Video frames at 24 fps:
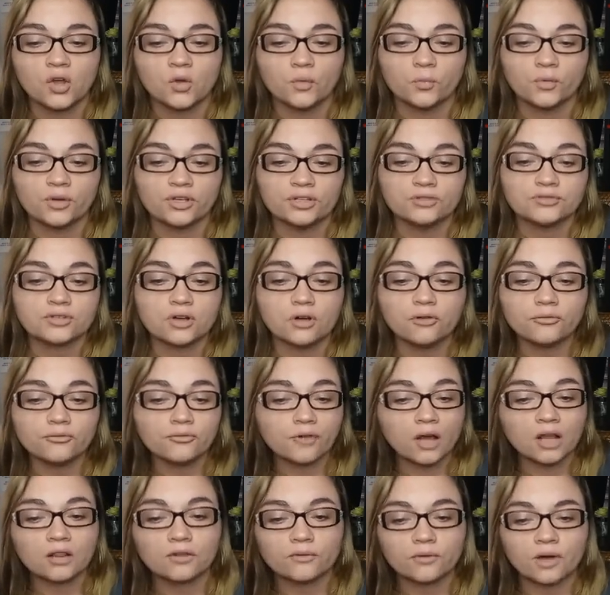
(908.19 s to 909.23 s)
When you don't
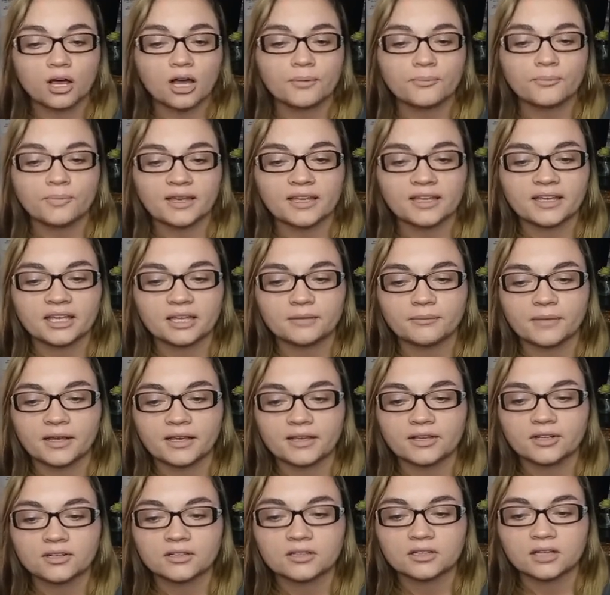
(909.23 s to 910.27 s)
follow up, it can
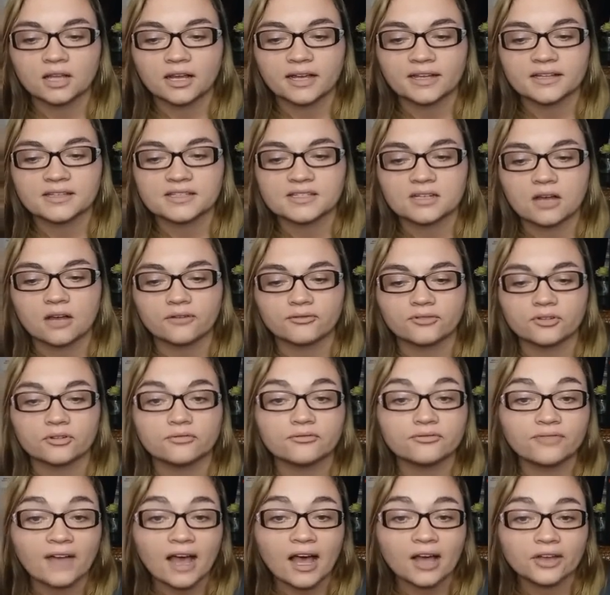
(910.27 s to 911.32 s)
make your clients not
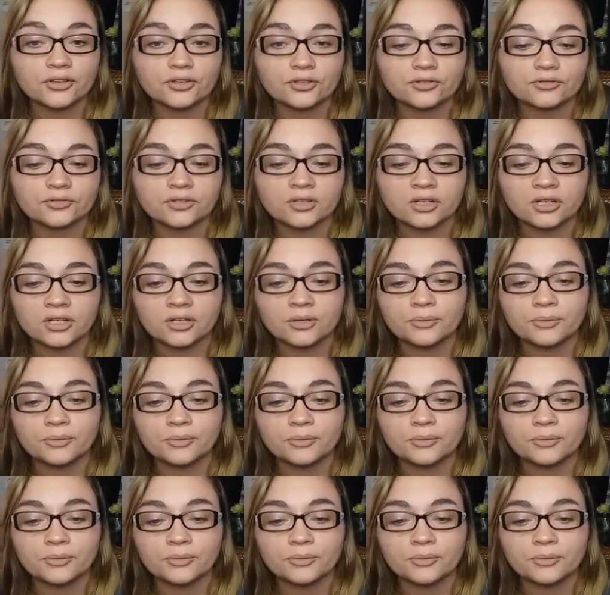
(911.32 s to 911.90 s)
feel valued,